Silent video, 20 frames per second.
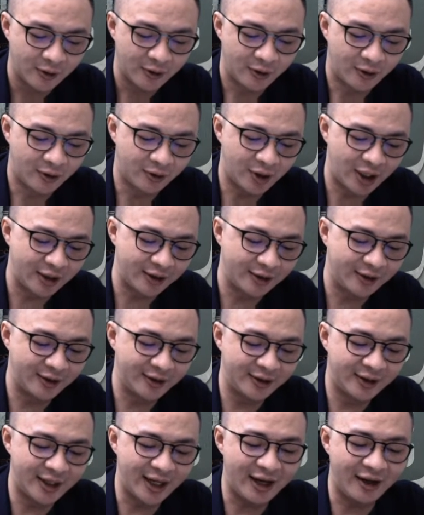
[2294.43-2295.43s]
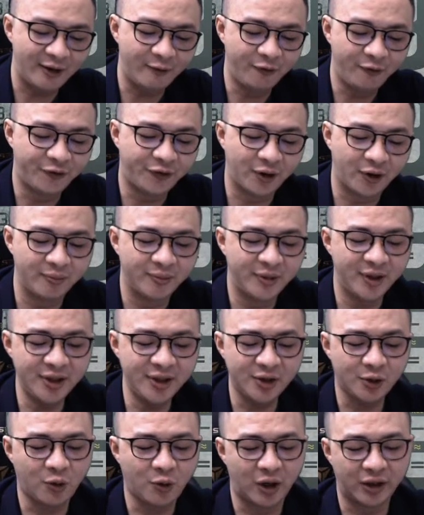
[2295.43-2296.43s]
Alright, then from
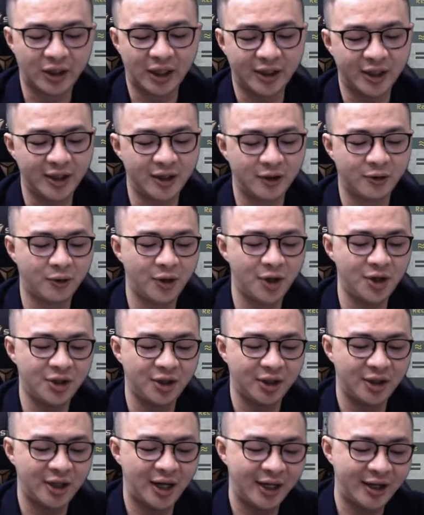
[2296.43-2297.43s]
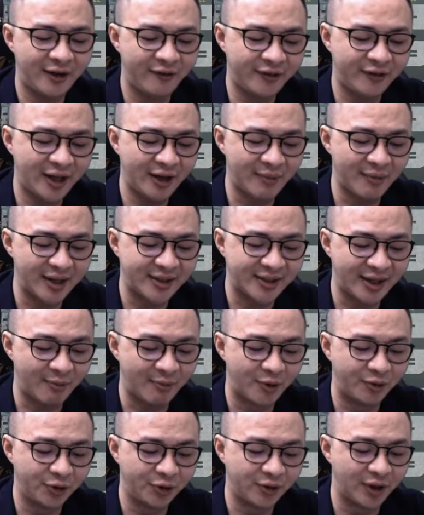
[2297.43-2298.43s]
this quadratic equation, I can take my sum
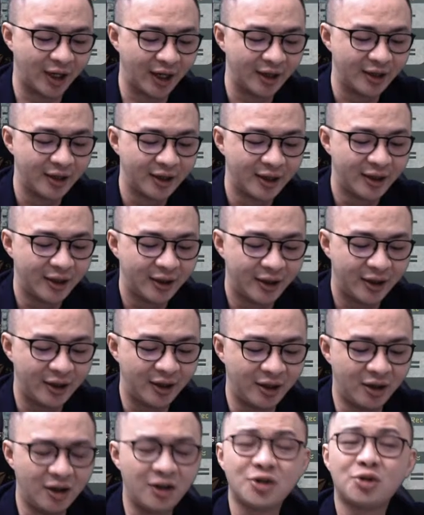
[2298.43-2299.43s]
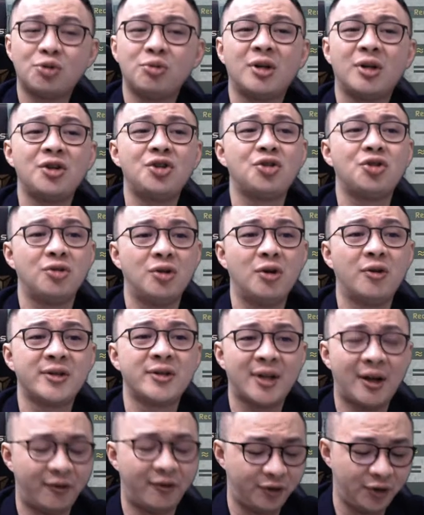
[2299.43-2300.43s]
of root, right? A lot of students should know
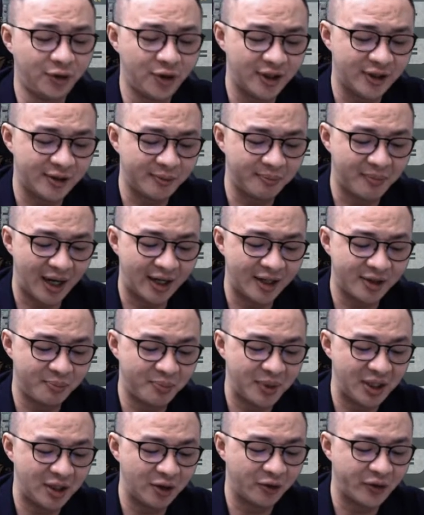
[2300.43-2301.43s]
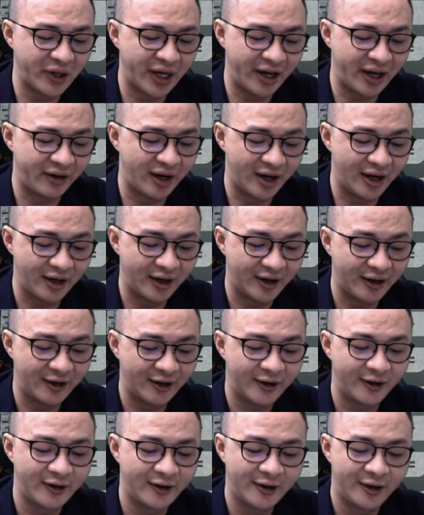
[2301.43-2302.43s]
sum of root is minus b over a, right?
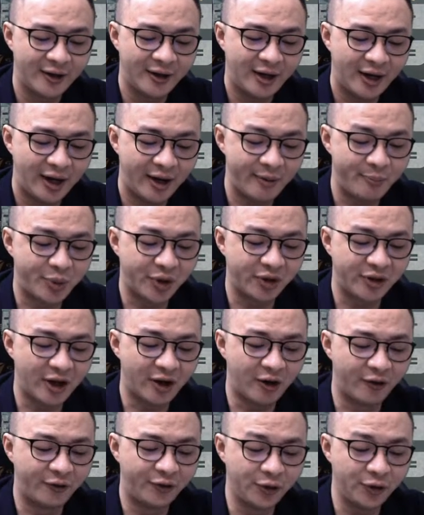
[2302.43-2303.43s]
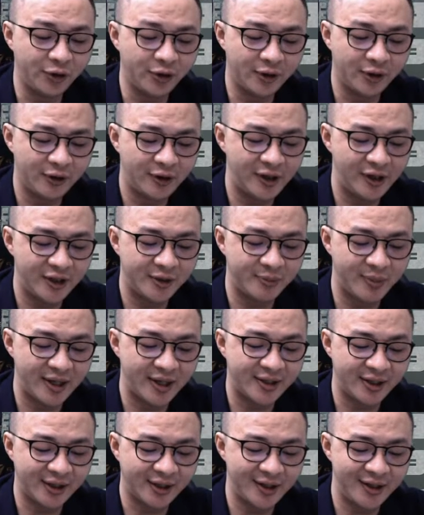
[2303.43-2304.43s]
And product of root is
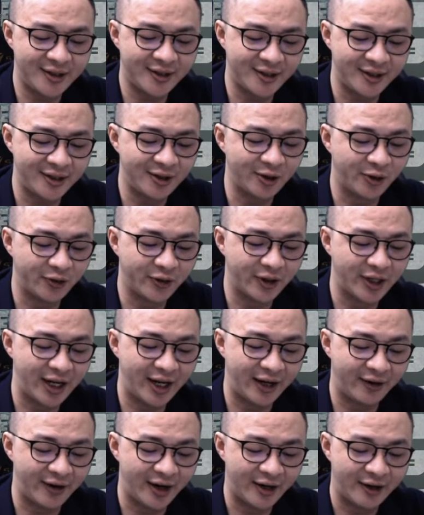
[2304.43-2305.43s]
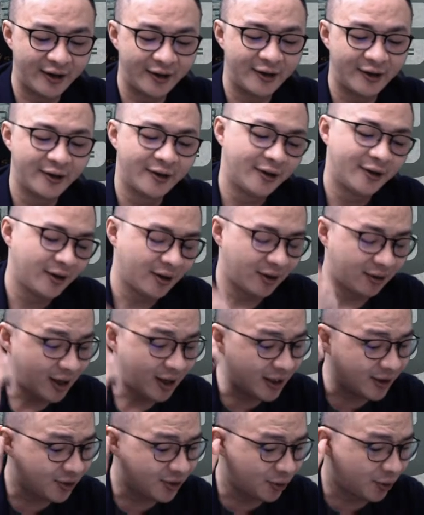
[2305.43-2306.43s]
basically c over a, right?
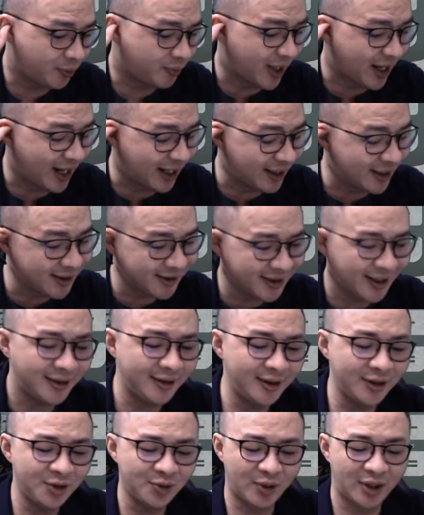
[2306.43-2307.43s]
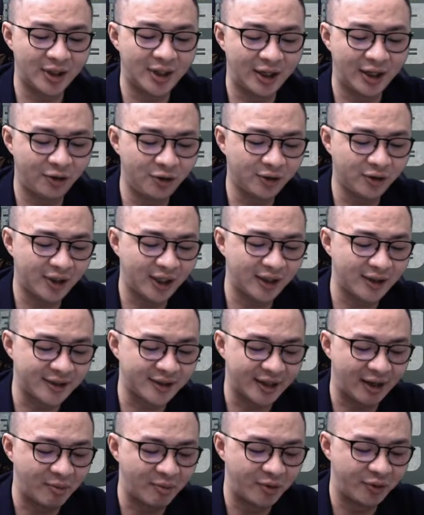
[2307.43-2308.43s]
Alright, so by understanding this one, I'm going to take the
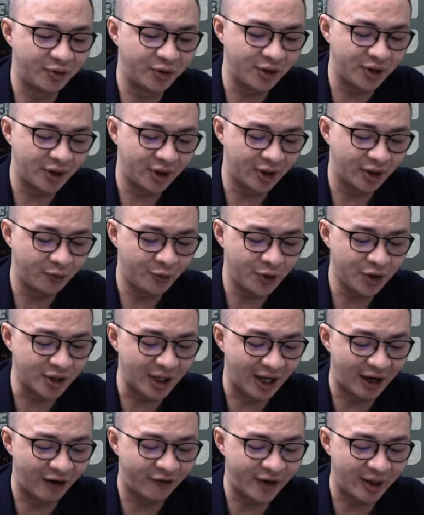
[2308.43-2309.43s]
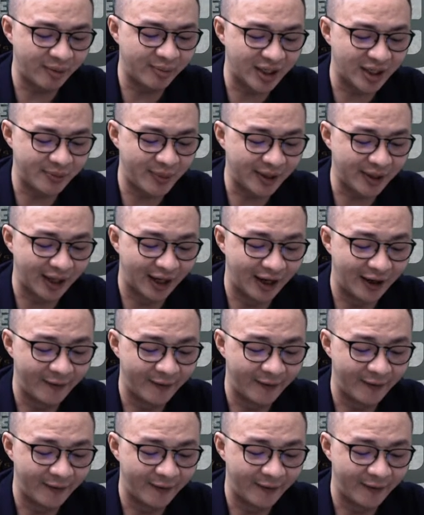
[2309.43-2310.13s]
sum of root here, which is alpha plus beta.